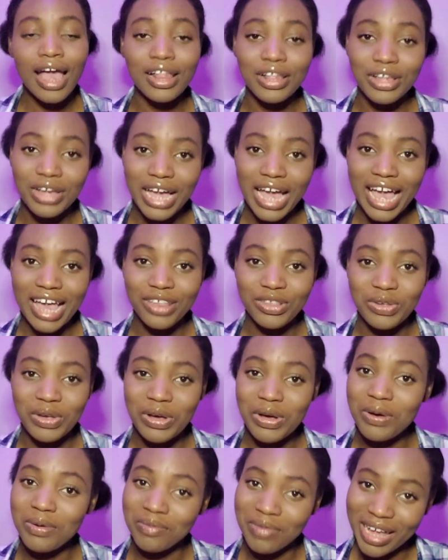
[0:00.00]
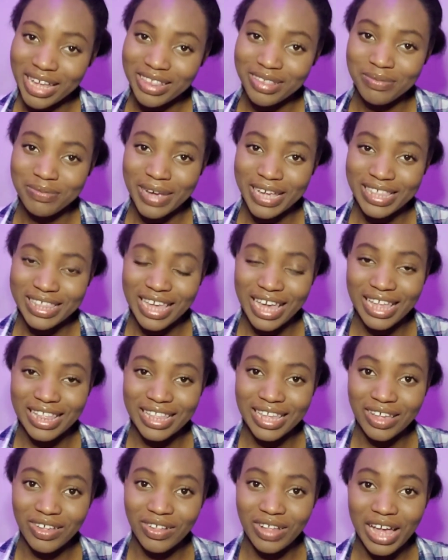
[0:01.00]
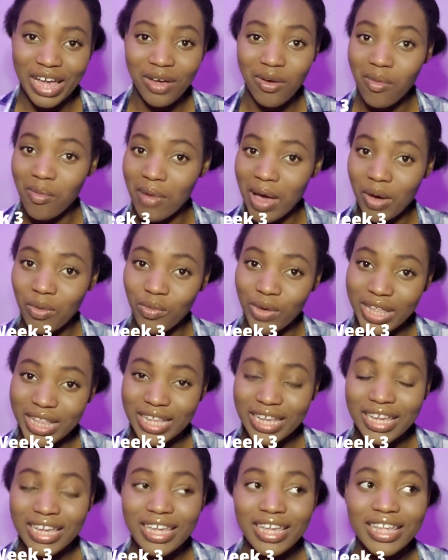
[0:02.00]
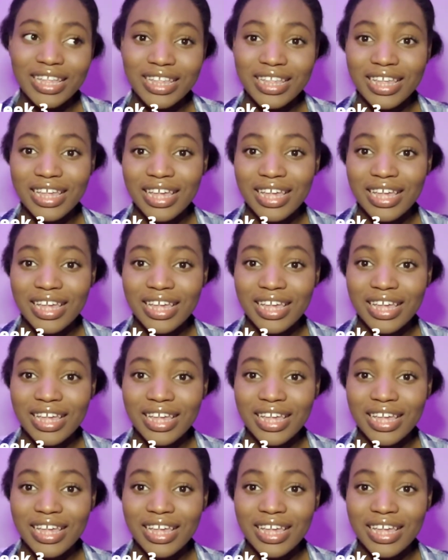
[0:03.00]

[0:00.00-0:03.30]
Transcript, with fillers: hello guys welcome back to my channel i go by winnie